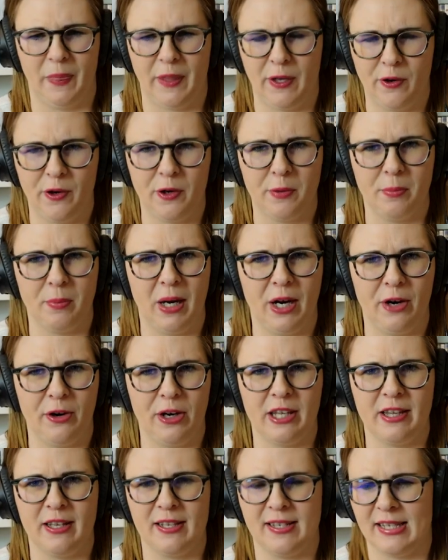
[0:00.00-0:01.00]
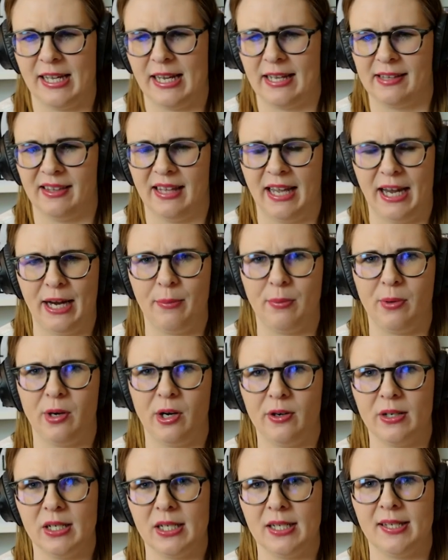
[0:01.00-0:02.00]
They're admiring this like
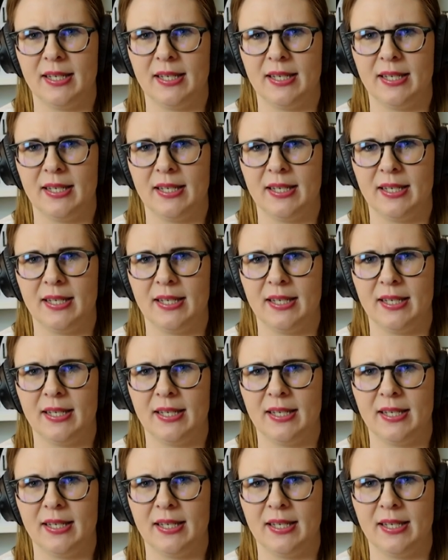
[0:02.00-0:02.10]
library